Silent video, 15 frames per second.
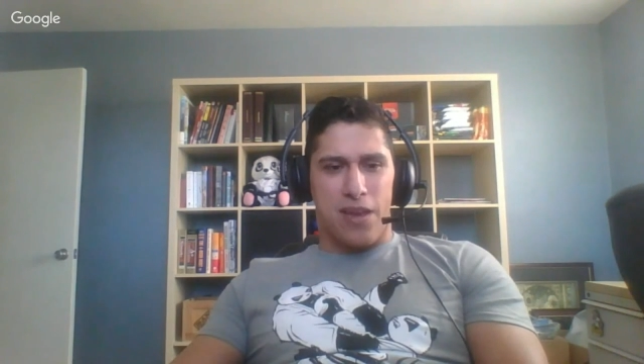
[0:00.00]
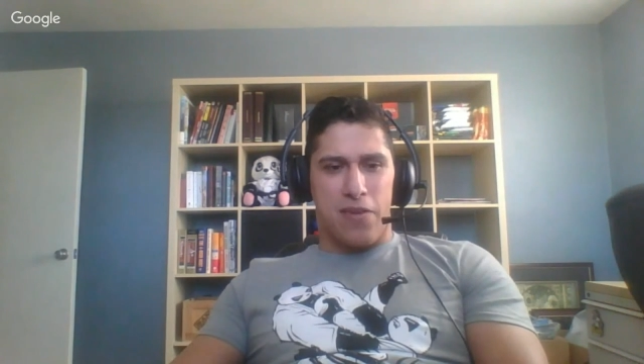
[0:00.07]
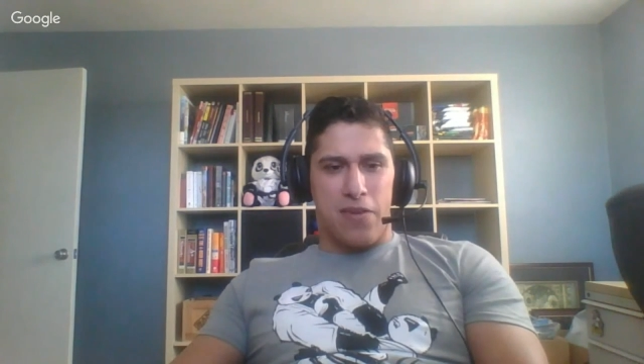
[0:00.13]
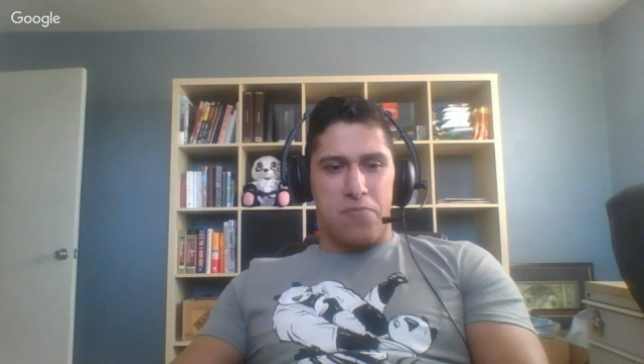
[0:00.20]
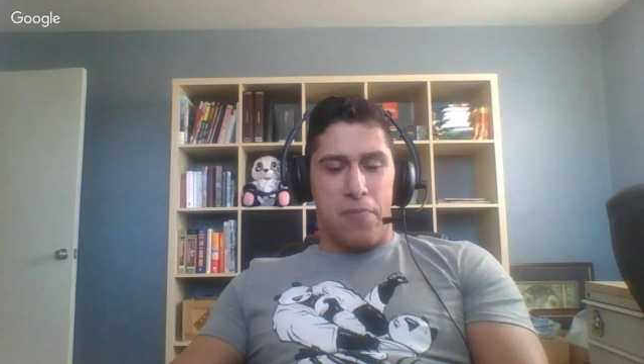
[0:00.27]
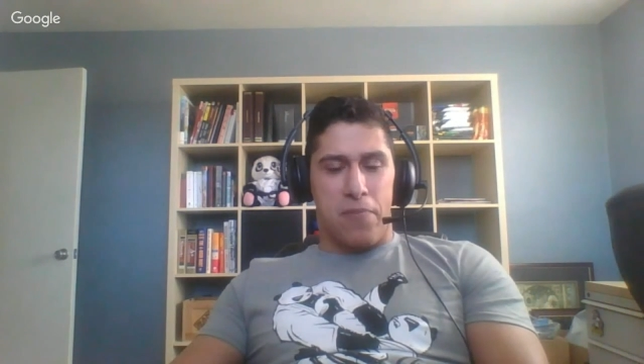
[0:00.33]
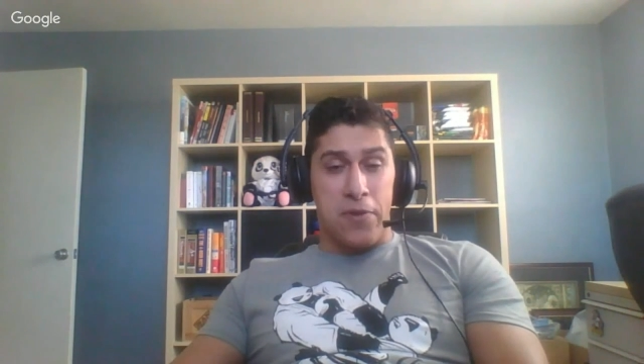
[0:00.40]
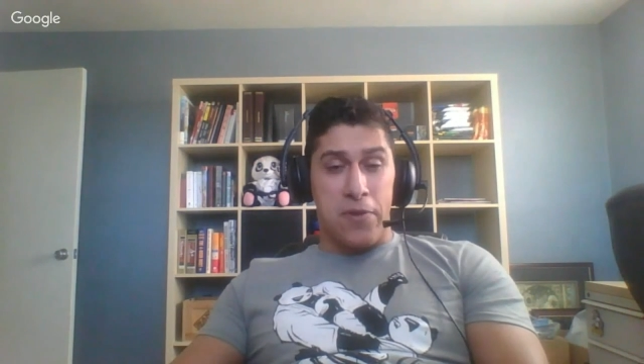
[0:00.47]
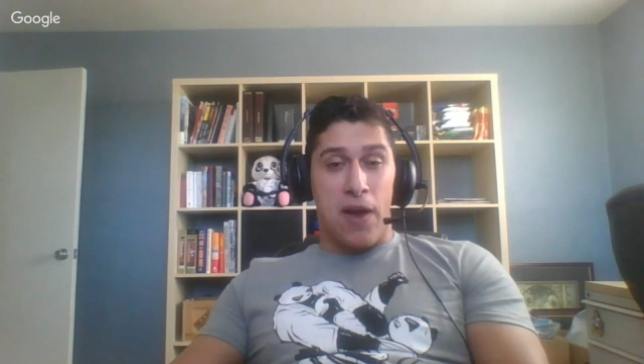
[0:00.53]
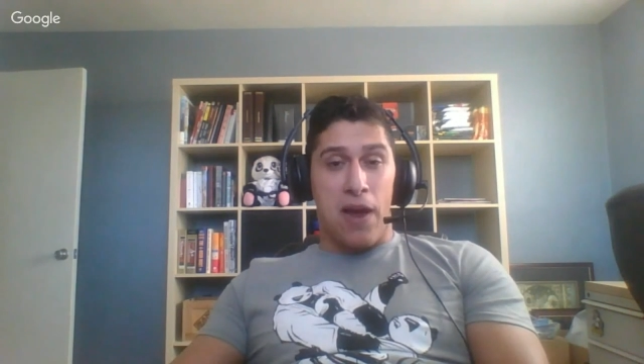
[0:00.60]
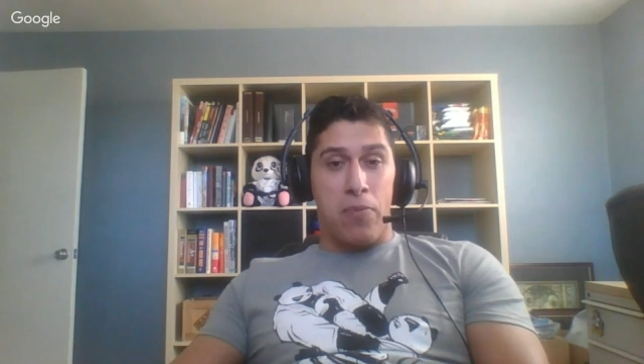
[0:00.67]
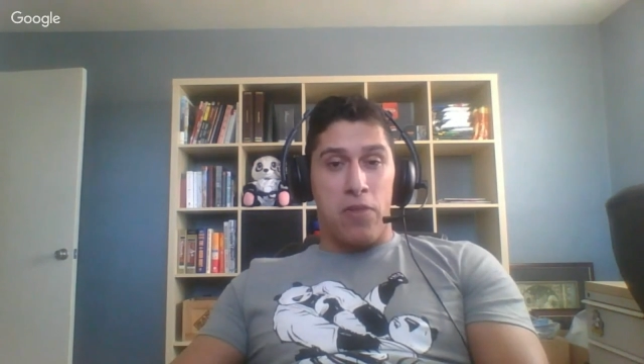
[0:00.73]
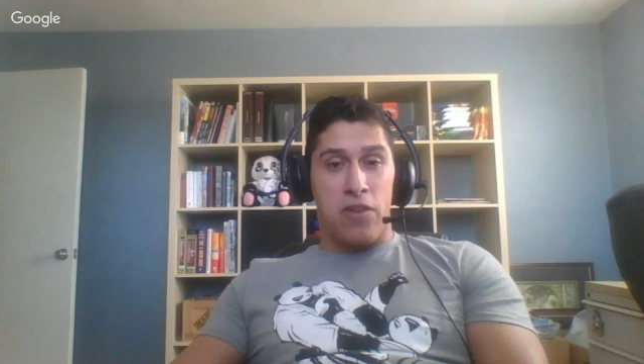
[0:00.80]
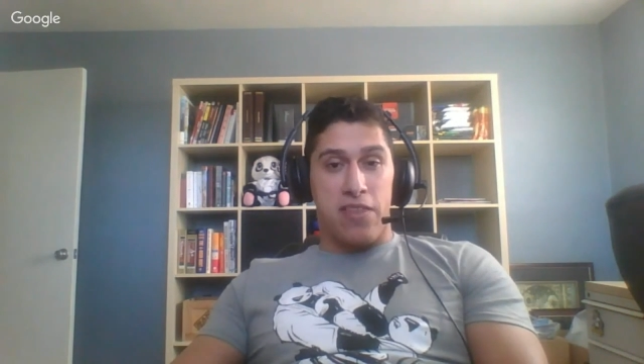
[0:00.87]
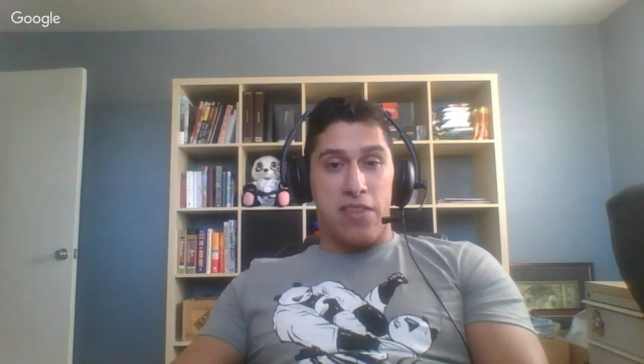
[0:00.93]
was very
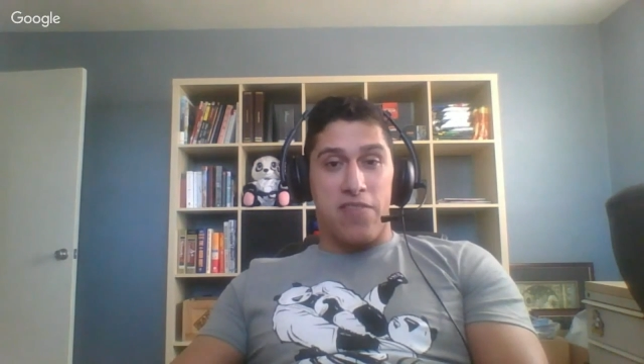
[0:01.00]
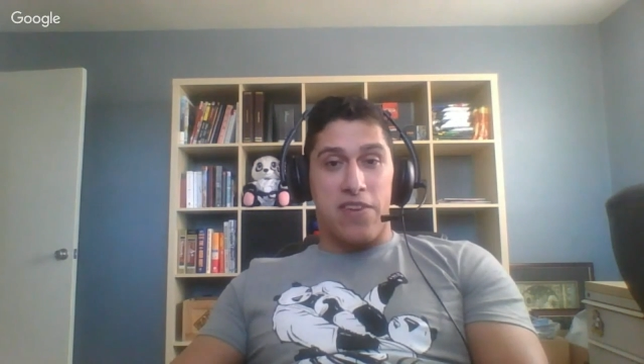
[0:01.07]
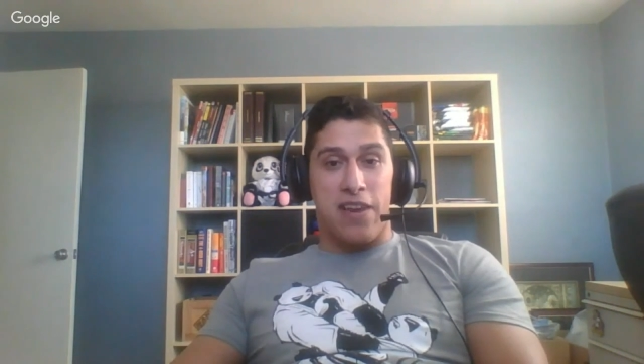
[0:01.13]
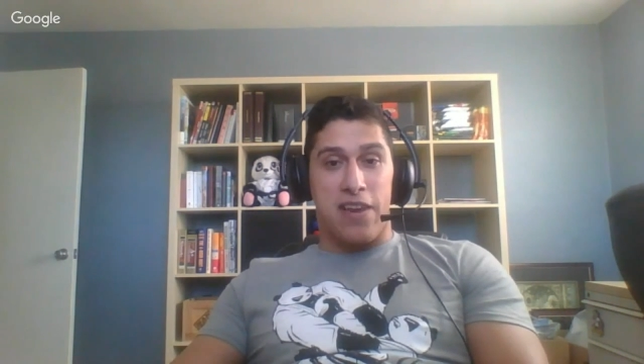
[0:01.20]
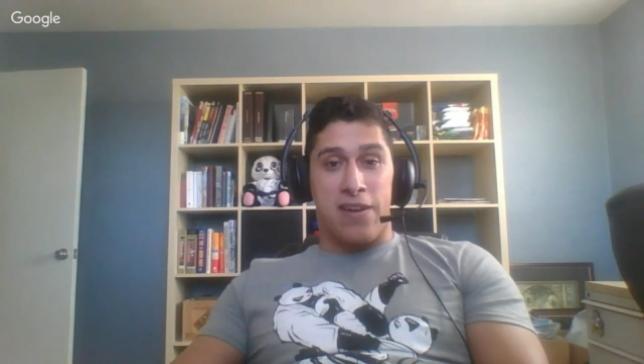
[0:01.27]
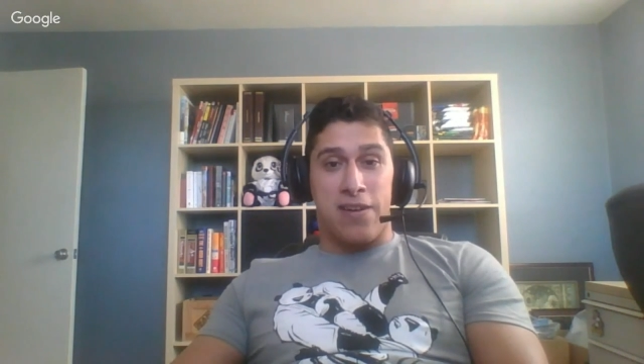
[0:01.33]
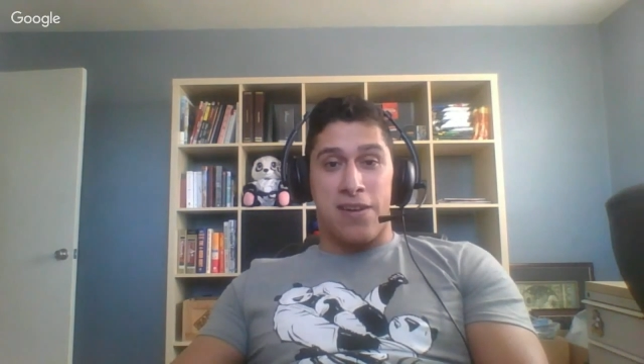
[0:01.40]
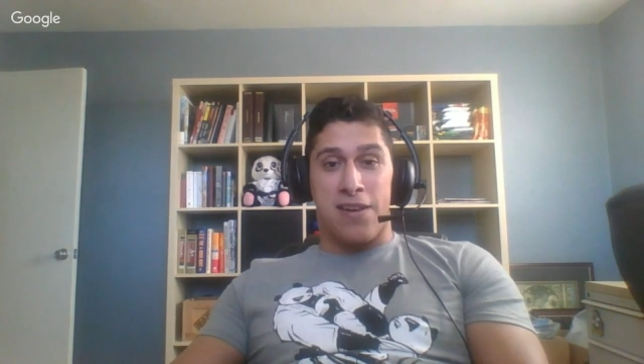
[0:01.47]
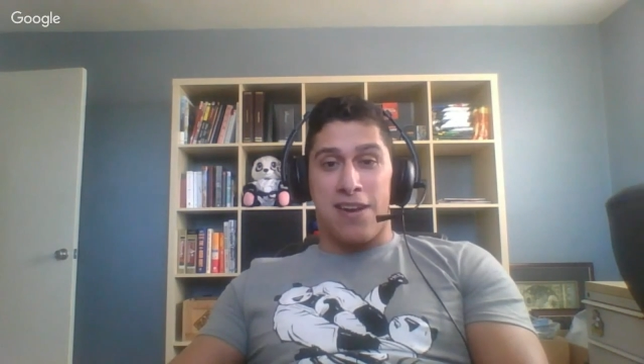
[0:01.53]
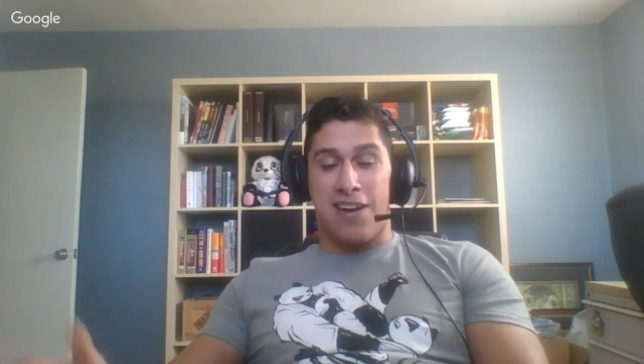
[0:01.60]
popular at the beginning.